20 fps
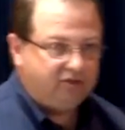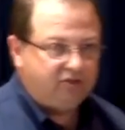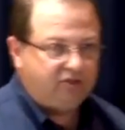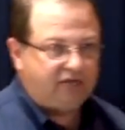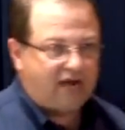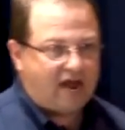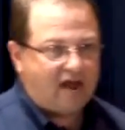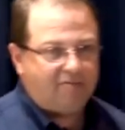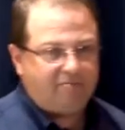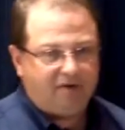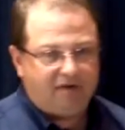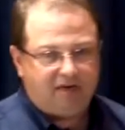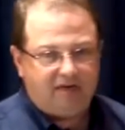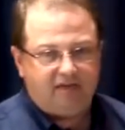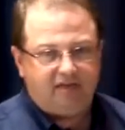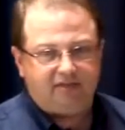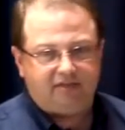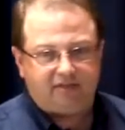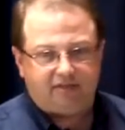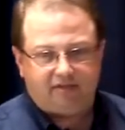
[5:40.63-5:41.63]

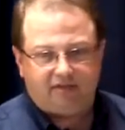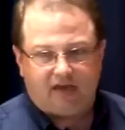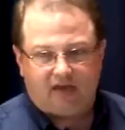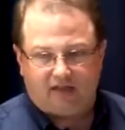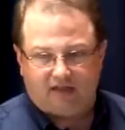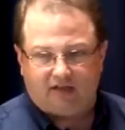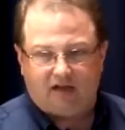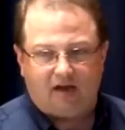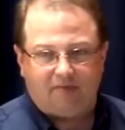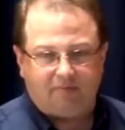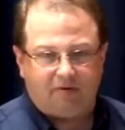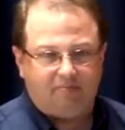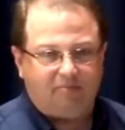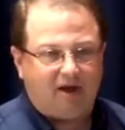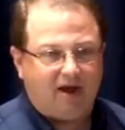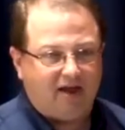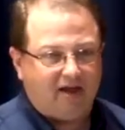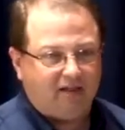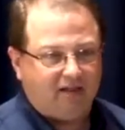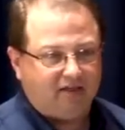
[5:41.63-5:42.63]
Japanese helicopter
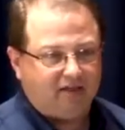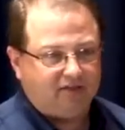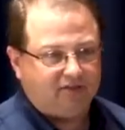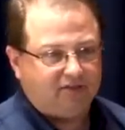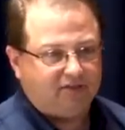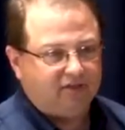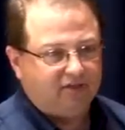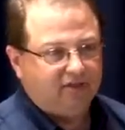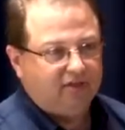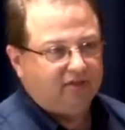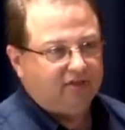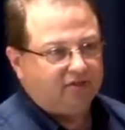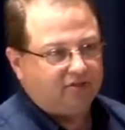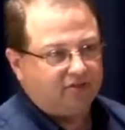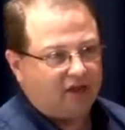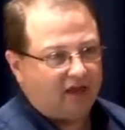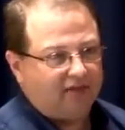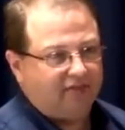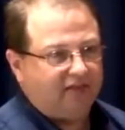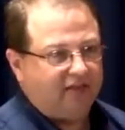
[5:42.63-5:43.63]
pilots
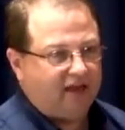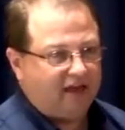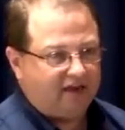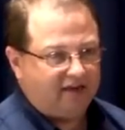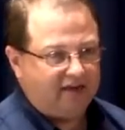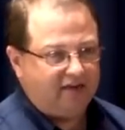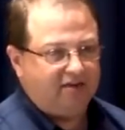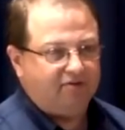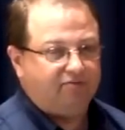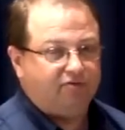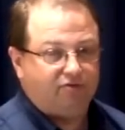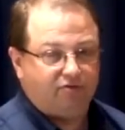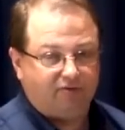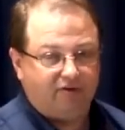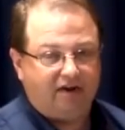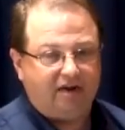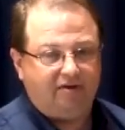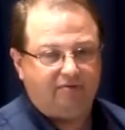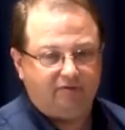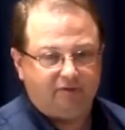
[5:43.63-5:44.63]
thought the idea of
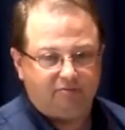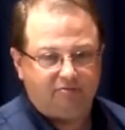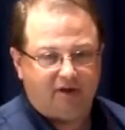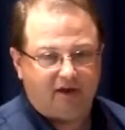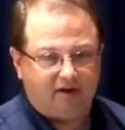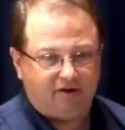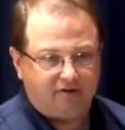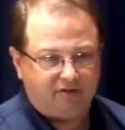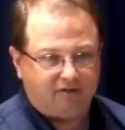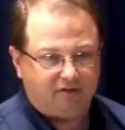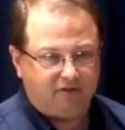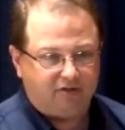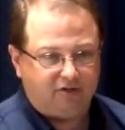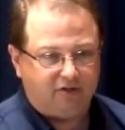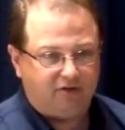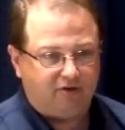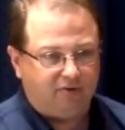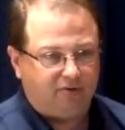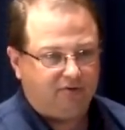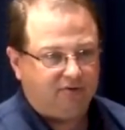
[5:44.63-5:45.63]
3 was better than
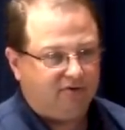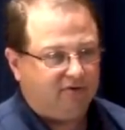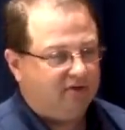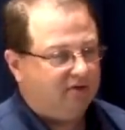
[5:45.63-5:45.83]
2.